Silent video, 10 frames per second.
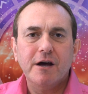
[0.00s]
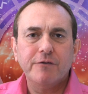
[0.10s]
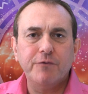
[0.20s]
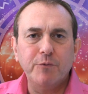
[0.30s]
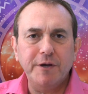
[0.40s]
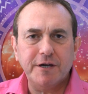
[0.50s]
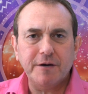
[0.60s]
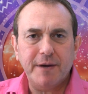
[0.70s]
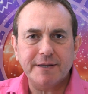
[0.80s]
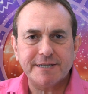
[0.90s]
for week
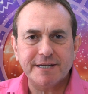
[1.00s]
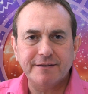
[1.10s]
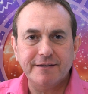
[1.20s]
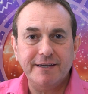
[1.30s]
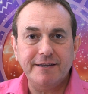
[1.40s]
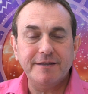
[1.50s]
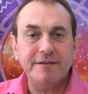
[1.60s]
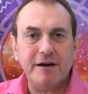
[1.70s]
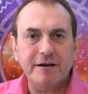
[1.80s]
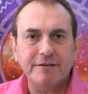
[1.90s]
commencing the
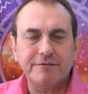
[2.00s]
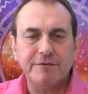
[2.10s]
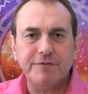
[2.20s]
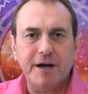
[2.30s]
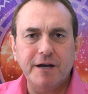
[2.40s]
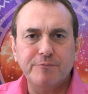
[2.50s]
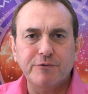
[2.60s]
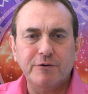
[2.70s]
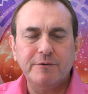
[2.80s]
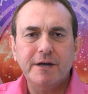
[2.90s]
9th of
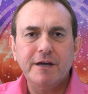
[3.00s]
April.